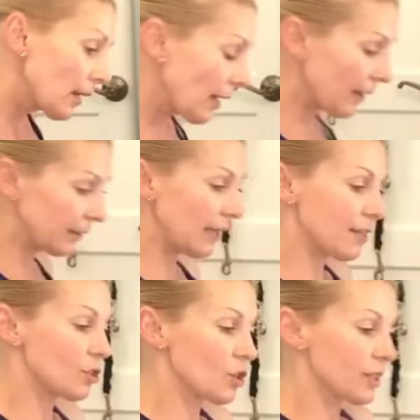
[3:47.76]
And
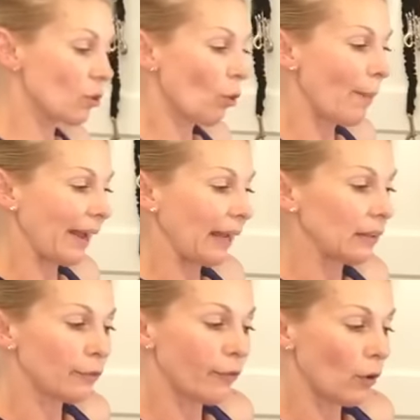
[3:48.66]
let's just go back
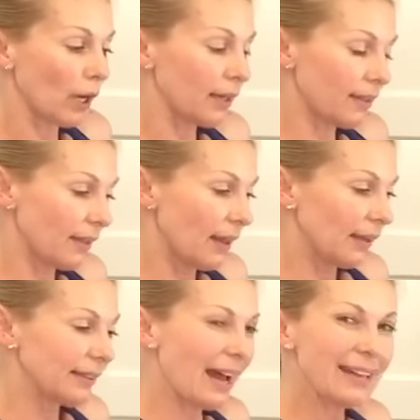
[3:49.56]
and forth,
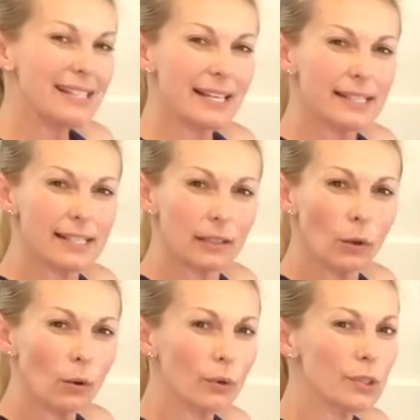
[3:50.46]
nice and
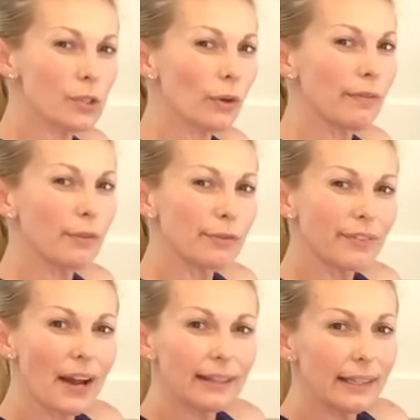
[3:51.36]
slow. So if you
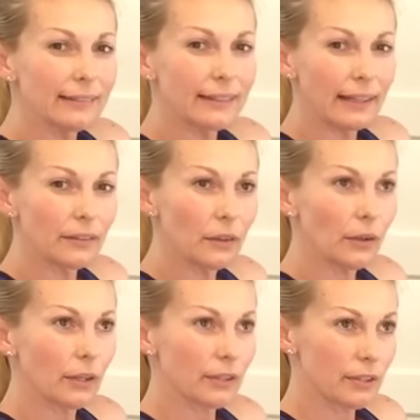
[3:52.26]
find a
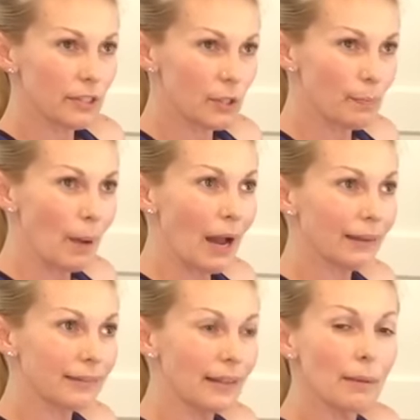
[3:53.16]
tender
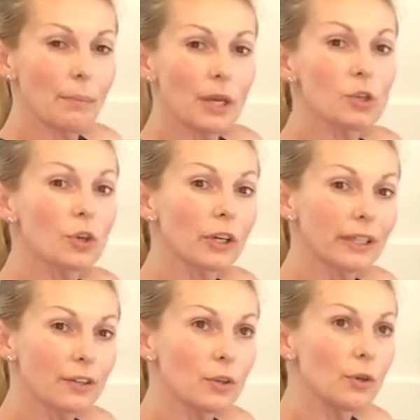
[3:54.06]
spot, then make sure
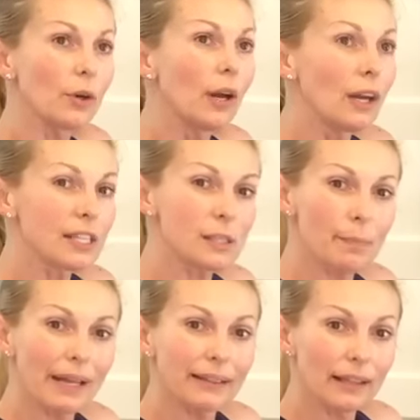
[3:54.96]
that you
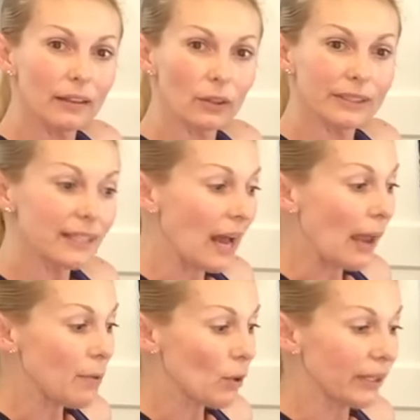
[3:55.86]
spend a little
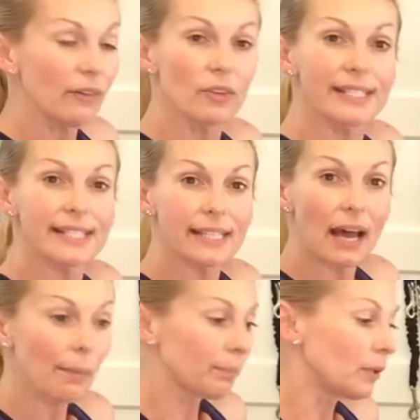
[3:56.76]
time. You can even
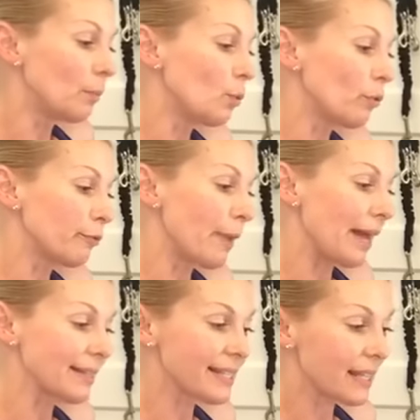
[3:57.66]
stop the
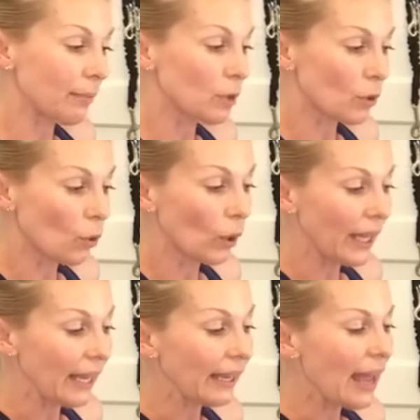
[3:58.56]
movement, stop the
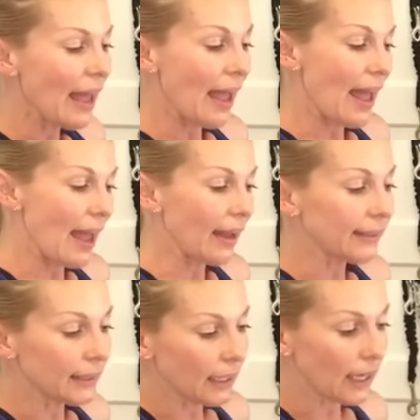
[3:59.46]
rolling,
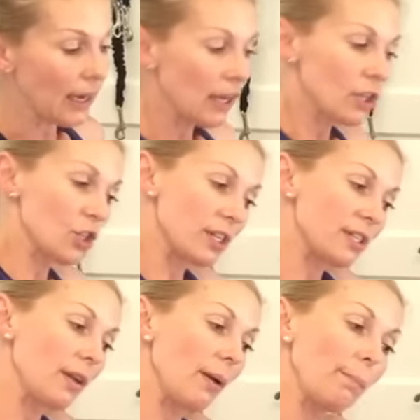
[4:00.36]
and
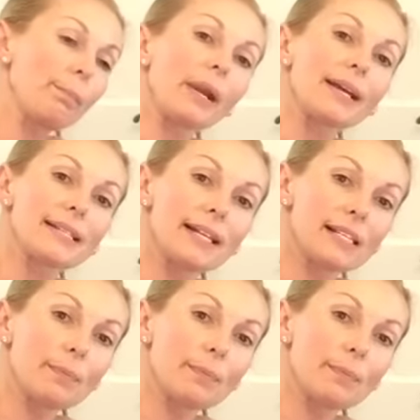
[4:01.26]
just press that